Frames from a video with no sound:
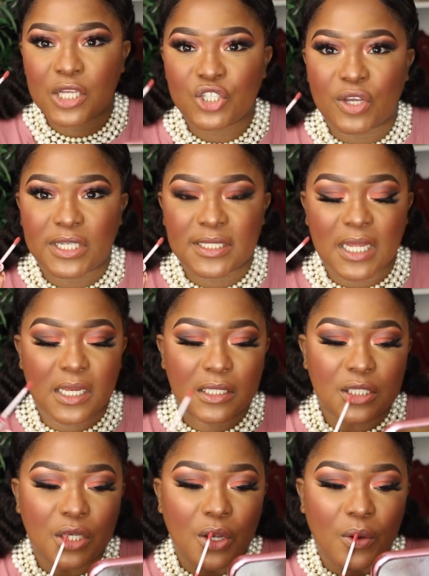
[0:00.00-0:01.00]
so I
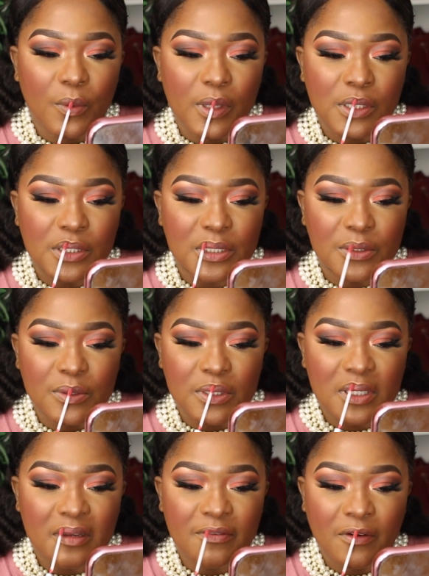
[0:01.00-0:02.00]
decided to go with
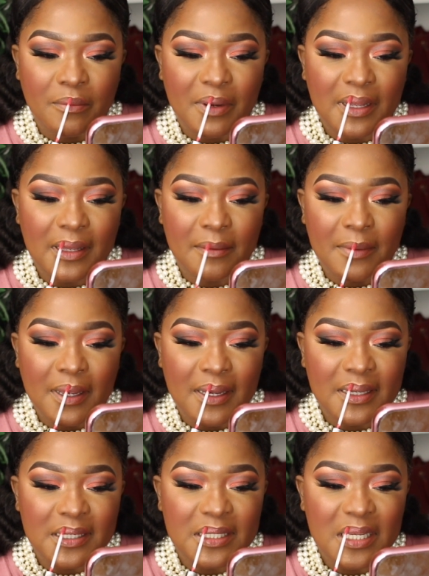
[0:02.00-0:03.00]
Doozy for my lip,
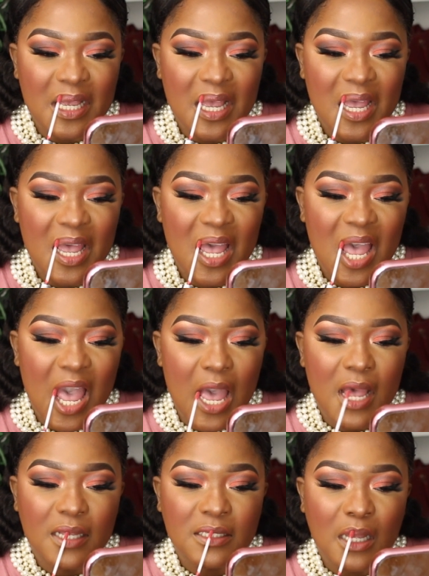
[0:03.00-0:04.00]
guys.
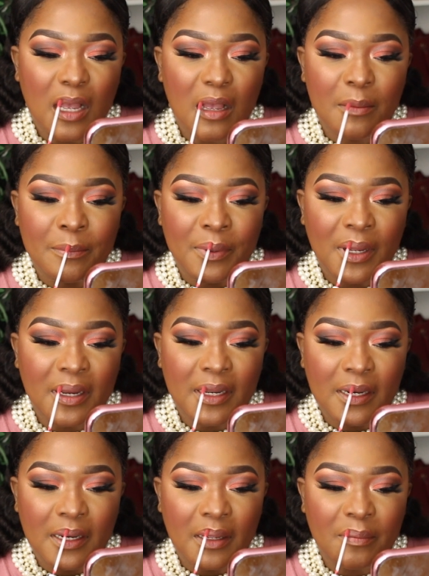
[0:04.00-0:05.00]
So
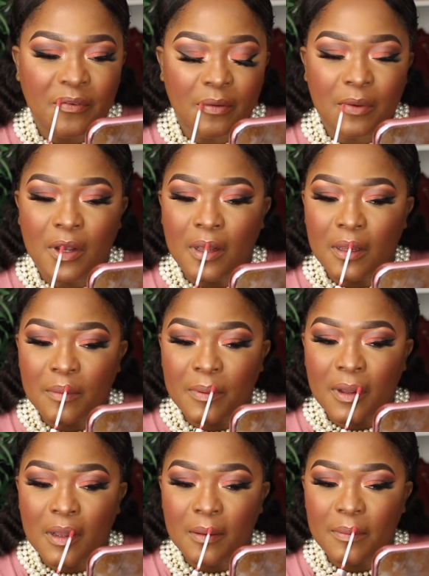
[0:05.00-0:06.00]
Blotted Lip from
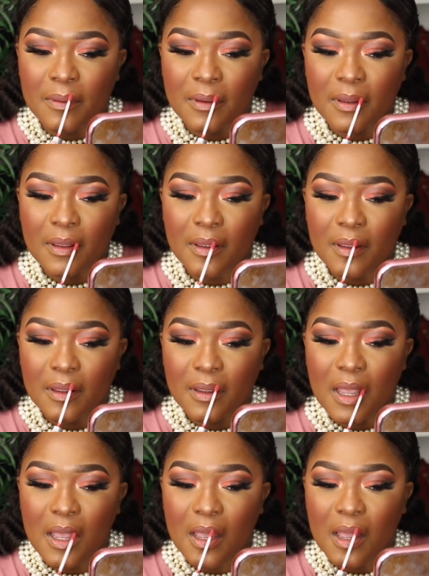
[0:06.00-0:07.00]
ColourPop.
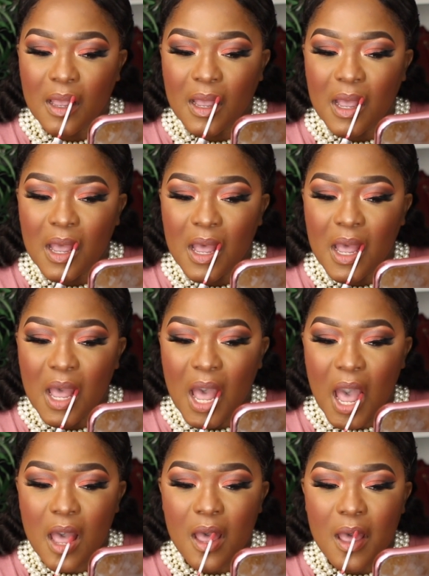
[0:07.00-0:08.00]
As you can see,
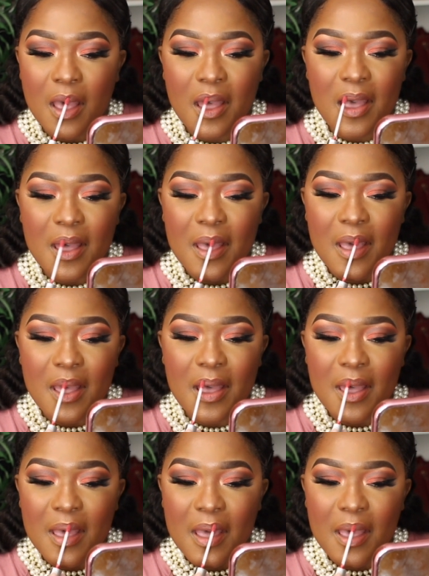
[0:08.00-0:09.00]
it really doesn't show
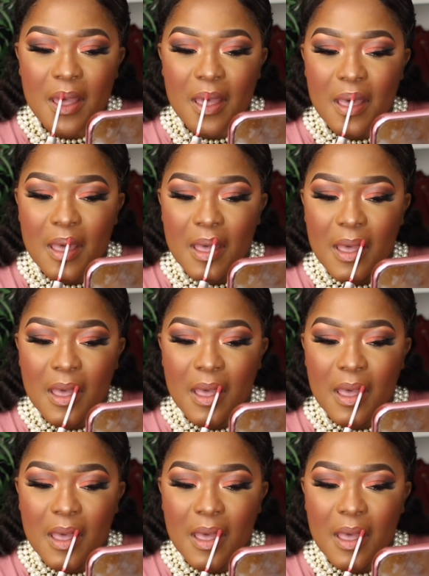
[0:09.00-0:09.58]
up that much,